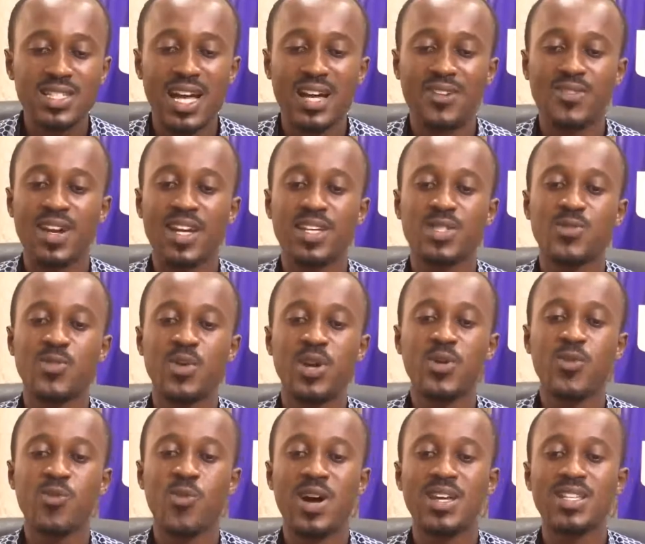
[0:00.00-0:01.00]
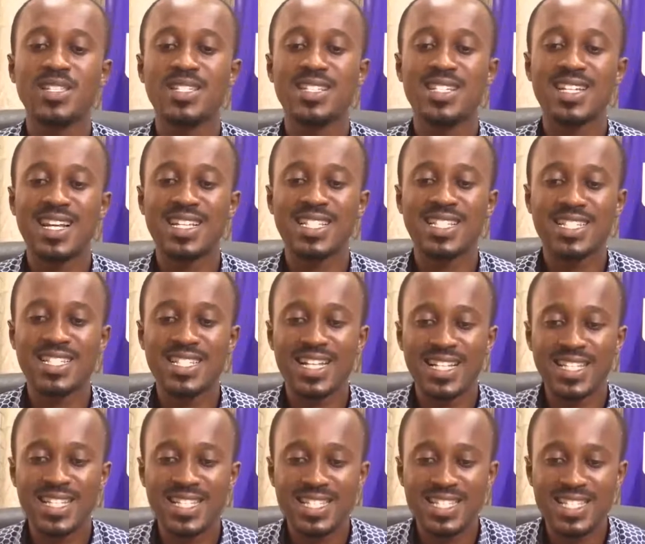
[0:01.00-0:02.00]
arise when one's
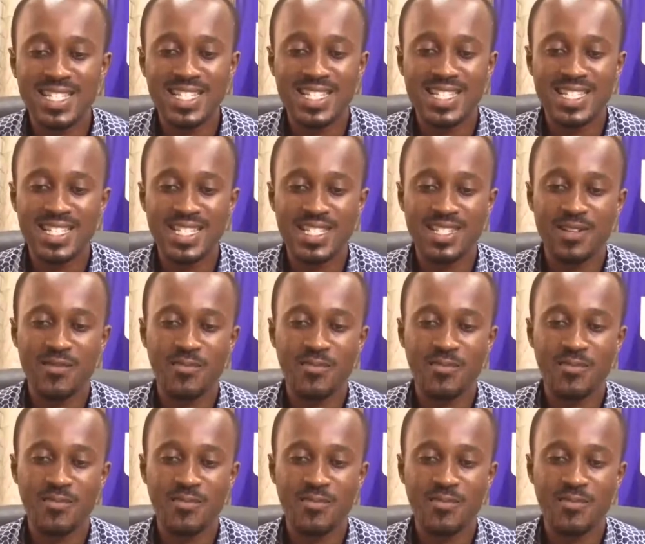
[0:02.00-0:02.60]
nationality's